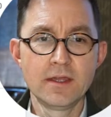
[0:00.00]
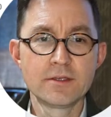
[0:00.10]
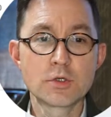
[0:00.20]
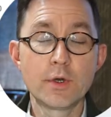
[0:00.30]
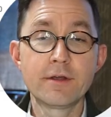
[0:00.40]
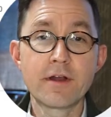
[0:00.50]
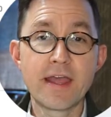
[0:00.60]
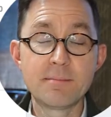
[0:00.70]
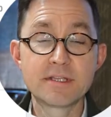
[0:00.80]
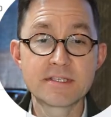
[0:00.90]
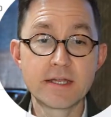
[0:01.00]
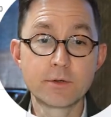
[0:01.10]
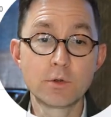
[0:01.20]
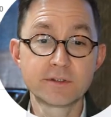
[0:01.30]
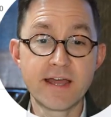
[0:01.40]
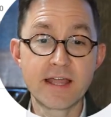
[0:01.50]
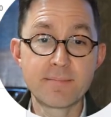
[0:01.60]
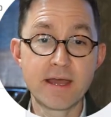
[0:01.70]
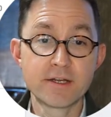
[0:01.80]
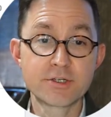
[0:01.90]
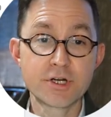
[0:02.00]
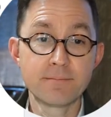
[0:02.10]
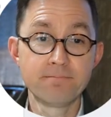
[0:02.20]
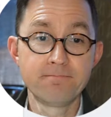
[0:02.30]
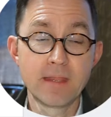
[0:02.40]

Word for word: So here I am inside Google Tag Manager.